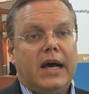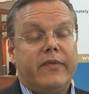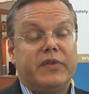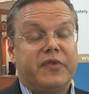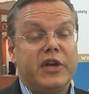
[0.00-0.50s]

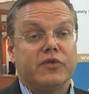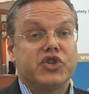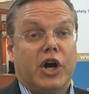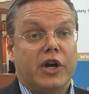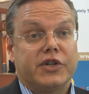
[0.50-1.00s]
have it free of
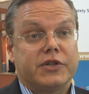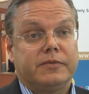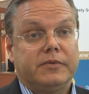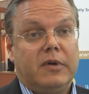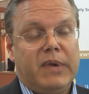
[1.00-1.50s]
charge.
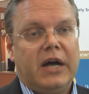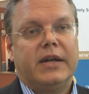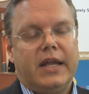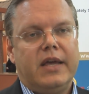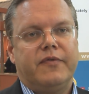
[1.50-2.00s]
But
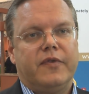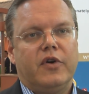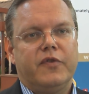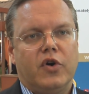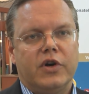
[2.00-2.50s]
if,
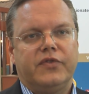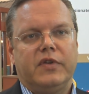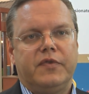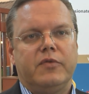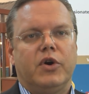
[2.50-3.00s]
of course,
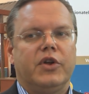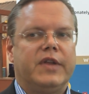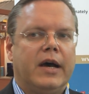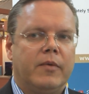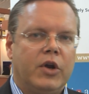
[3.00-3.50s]
if you want to
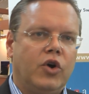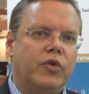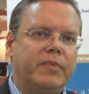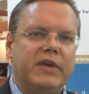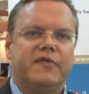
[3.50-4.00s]

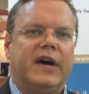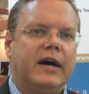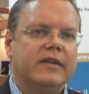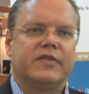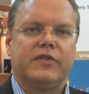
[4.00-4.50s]
download big
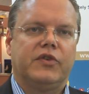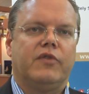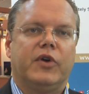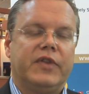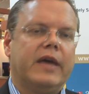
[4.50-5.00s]
files and
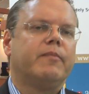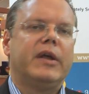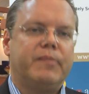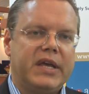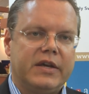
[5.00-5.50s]
so forth, there
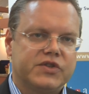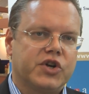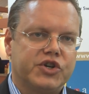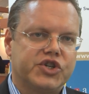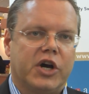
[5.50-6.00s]
will be a
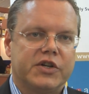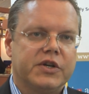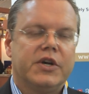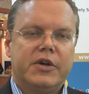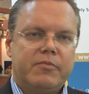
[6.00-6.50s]
surcharge.
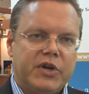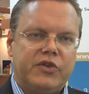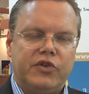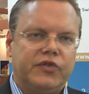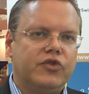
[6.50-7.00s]

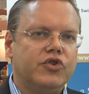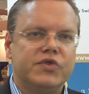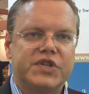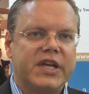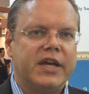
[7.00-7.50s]
But just
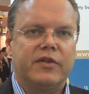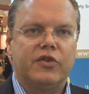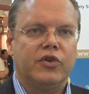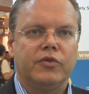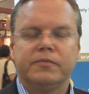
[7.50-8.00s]
using it
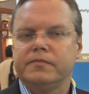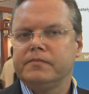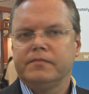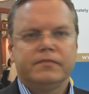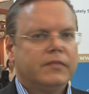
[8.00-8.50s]
to
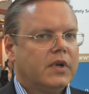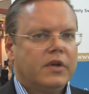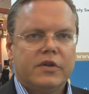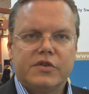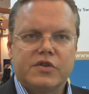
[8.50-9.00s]

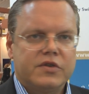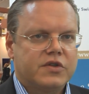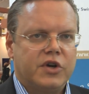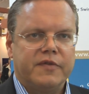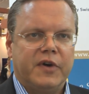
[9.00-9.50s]

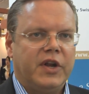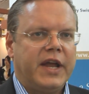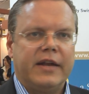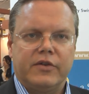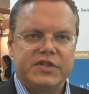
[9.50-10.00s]
surf on the
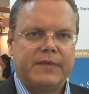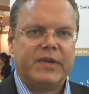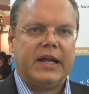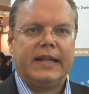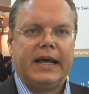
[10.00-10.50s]
net or
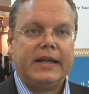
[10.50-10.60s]
something like